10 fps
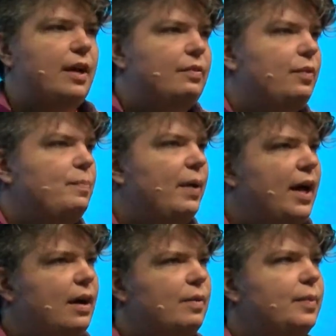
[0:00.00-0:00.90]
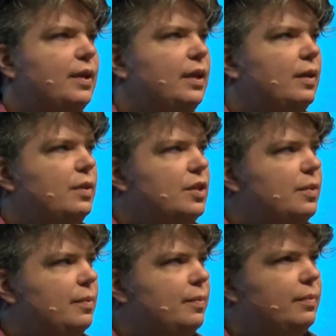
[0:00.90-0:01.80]
now, if we buy our building, we
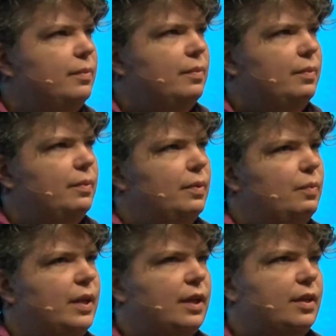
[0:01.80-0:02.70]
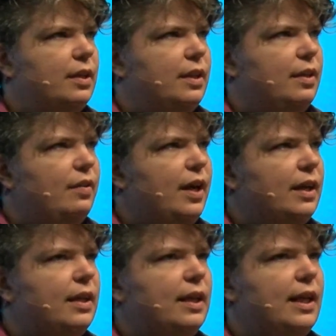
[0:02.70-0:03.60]
could
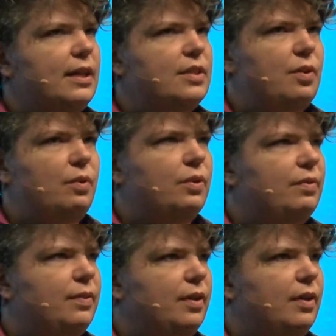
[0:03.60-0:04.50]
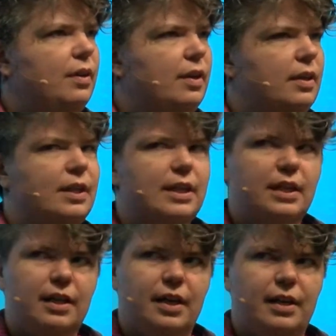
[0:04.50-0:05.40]
theoretically get it zoned for
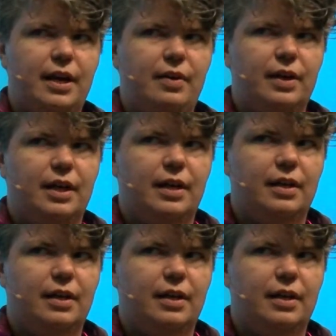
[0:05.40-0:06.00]
allowing